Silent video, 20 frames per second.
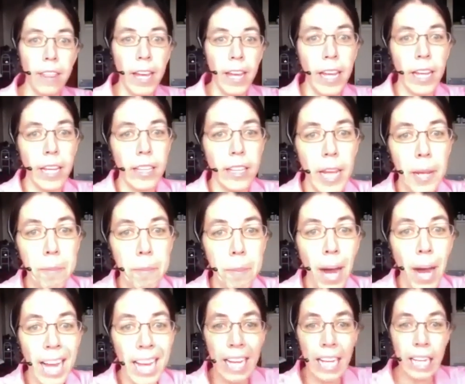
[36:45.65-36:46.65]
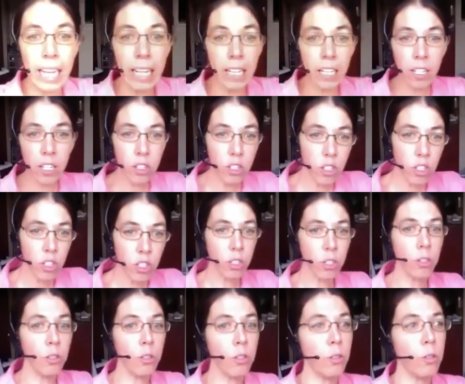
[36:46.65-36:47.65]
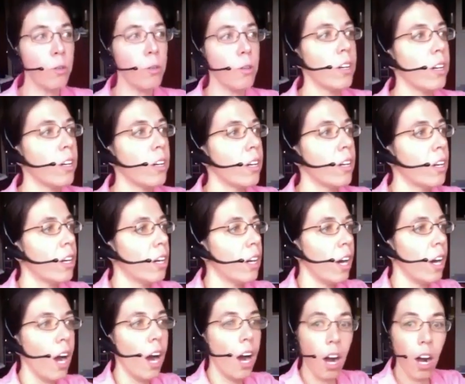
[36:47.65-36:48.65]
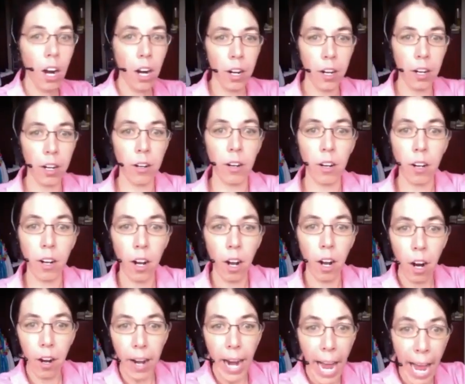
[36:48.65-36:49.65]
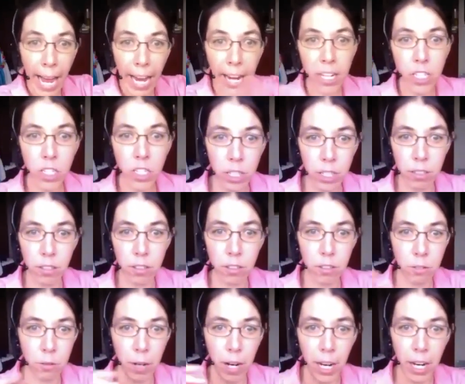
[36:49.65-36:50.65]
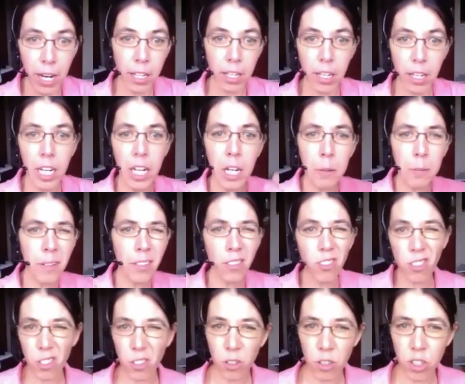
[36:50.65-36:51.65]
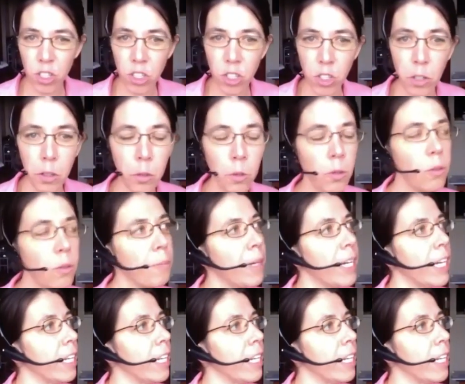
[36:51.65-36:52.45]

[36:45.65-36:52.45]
they buy into our actions, right? Humans do too,